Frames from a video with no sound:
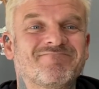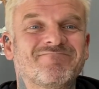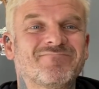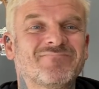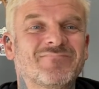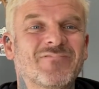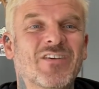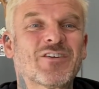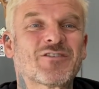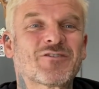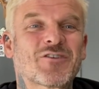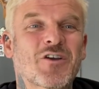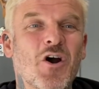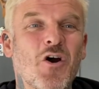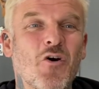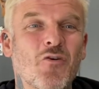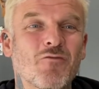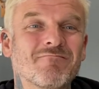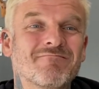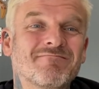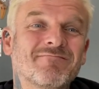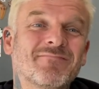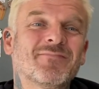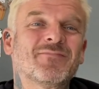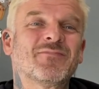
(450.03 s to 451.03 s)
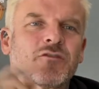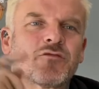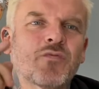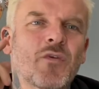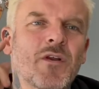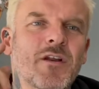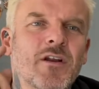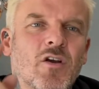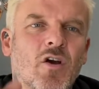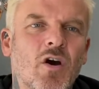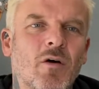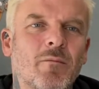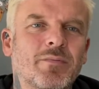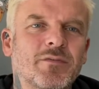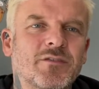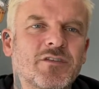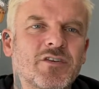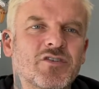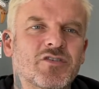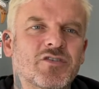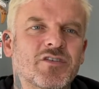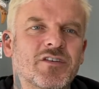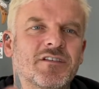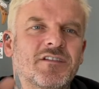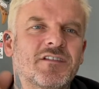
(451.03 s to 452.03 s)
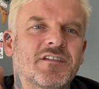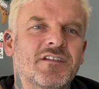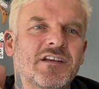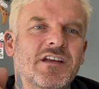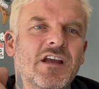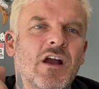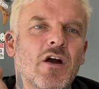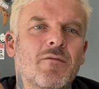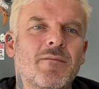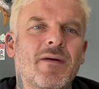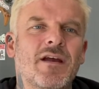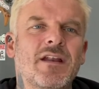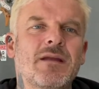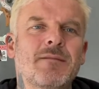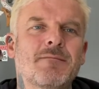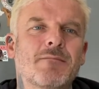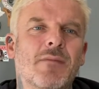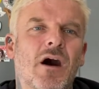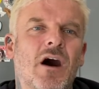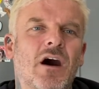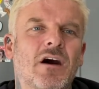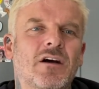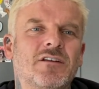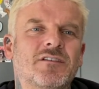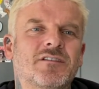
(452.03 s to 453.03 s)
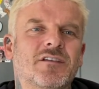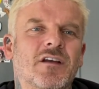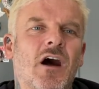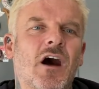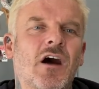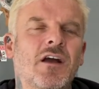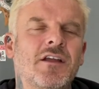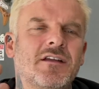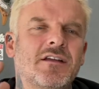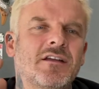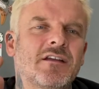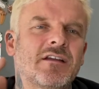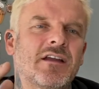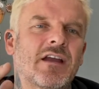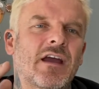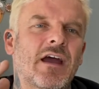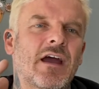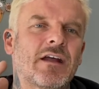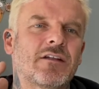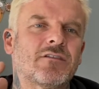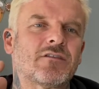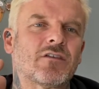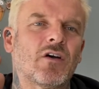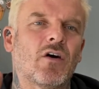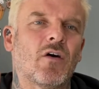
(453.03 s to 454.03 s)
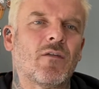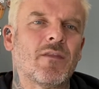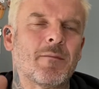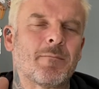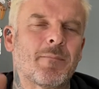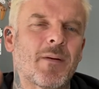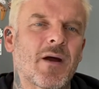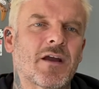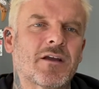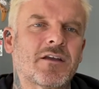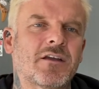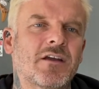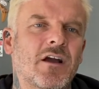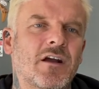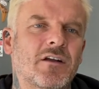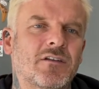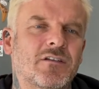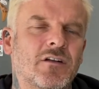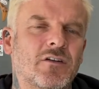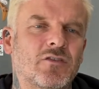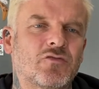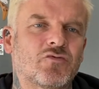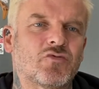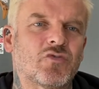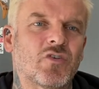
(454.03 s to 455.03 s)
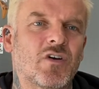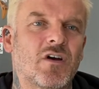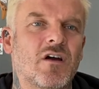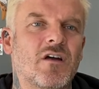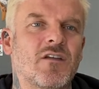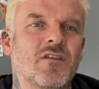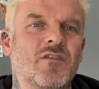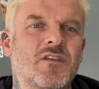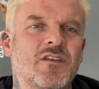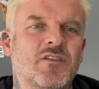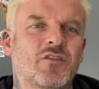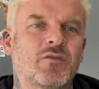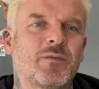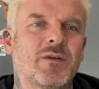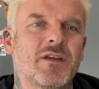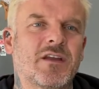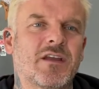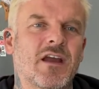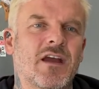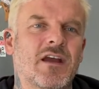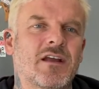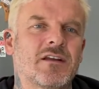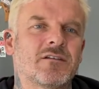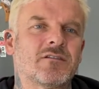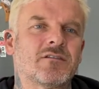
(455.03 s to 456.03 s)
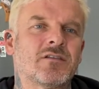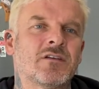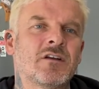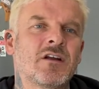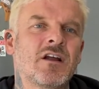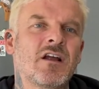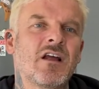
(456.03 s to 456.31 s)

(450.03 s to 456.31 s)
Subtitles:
let's go. Let's run a competition, see how many miles I can get on the Backyard Ultra this weekend.